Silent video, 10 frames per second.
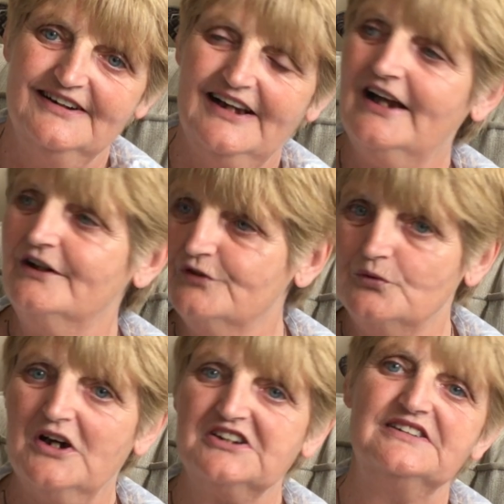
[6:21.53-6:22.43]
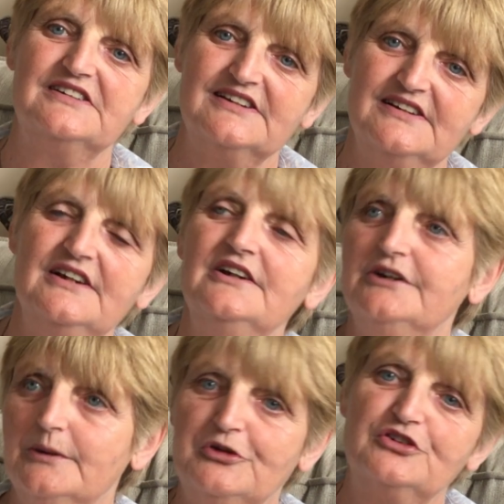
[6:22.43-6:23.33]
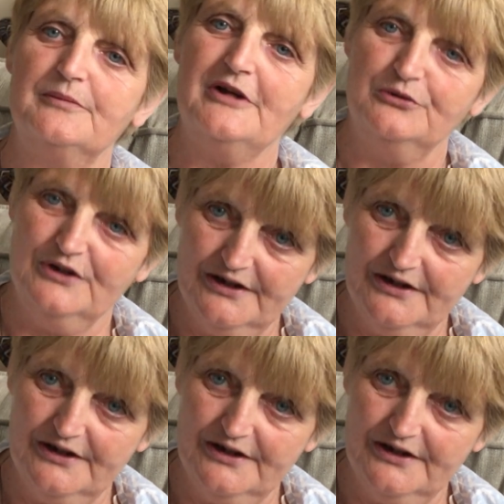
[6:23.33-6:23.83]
And if it wasn't, you put them out